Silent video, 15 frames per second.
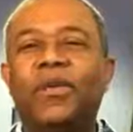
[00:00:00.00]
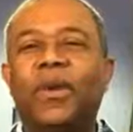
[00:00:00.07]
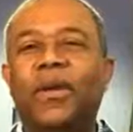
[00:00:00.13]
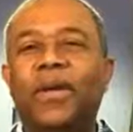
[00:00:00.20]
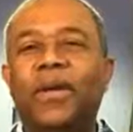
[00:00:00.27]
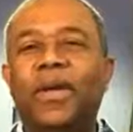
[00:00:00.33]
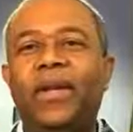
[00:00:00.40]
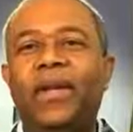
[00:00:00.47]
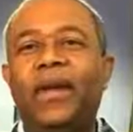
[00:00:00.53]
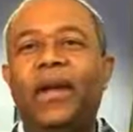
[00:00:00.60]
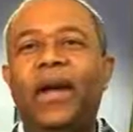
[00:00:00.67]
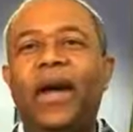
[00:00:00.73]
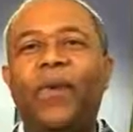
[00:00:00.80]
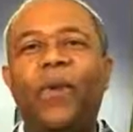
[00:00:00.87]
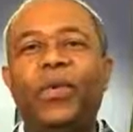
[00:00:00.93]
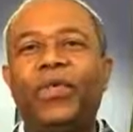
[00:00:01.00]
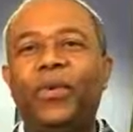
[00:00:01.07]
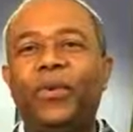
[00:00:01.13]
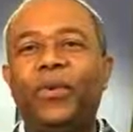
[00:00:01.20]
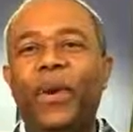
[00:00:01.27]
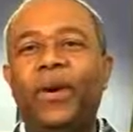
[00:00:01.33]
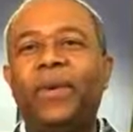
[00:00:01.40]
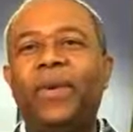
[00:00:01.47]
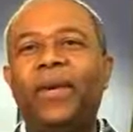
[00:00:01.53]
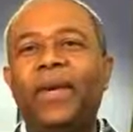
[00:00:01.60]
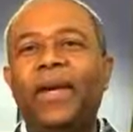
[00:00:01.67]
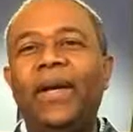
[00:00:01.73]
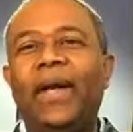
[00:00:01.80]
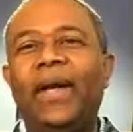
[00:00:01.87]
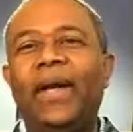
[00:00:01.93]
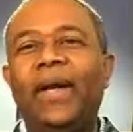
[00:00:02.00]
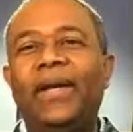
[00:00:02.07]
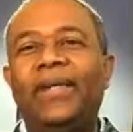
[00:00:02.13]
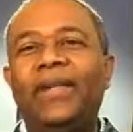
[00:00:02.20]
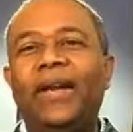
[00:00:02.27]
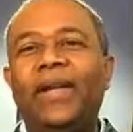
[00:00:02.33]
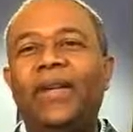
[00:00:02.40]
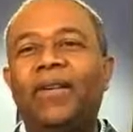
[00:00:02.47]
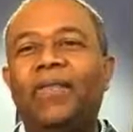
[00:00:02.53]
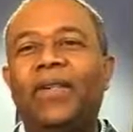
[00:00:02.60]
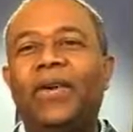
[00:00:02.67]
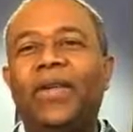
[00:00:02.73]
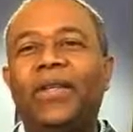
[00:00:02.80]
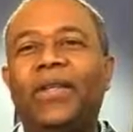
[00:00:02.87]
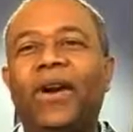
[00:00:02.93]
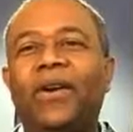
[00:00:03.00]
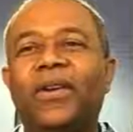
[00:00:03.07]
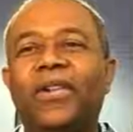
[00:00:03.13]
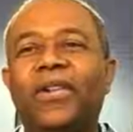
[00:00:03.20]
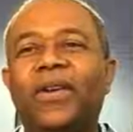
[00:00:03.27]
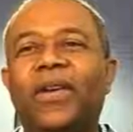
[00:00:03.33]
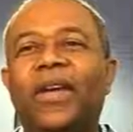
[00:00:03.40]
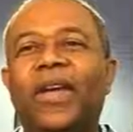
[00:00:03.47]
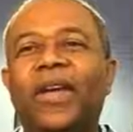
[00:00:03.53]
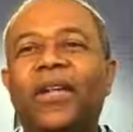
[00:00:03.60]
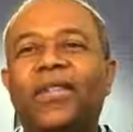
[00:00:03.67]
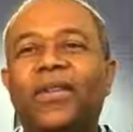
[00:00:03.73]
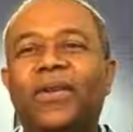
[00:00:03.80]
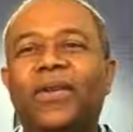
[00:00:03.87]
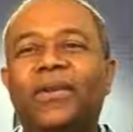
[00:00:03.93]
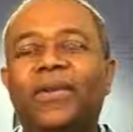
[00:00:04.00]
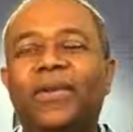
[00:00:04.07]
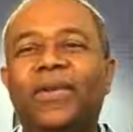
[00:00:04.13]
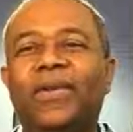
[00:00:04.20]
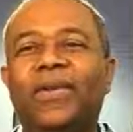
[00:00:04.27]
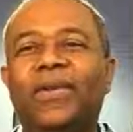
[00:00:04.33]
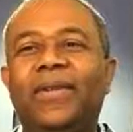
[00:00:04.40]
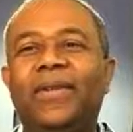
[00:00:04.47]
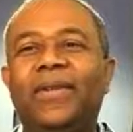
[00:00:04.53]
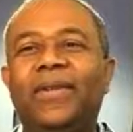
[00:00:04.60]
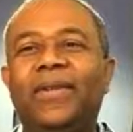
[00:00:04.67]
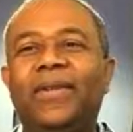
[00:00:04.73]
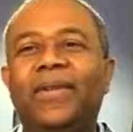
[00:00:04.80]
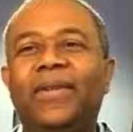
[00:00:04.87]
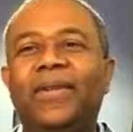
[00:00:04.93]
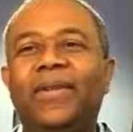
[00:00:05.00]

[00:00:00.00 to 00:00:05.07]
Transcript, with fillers: Raymond, and uh, I wish you well, and I uh, look forward to talking to you again soon. Thank you so